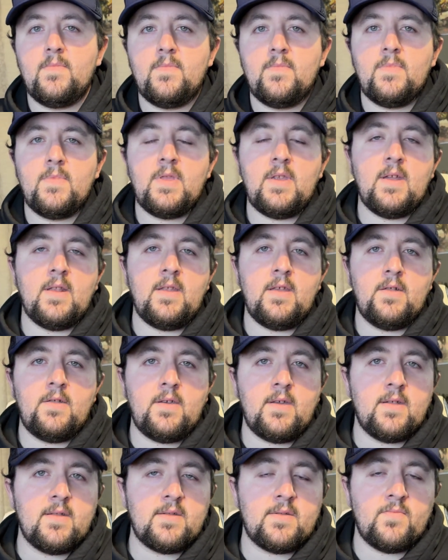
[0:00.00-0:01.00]
the
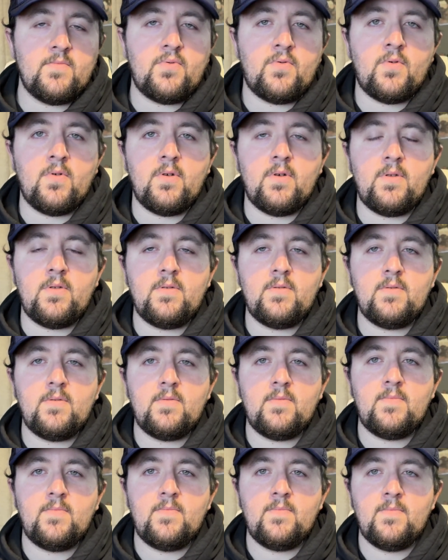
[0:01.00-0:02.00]
annealing is important
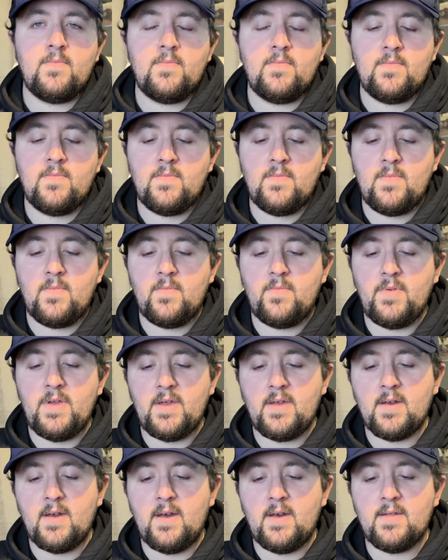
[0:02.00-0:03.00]

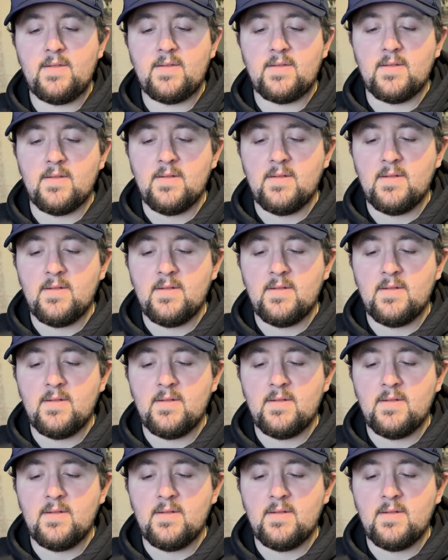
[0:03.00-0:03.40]
because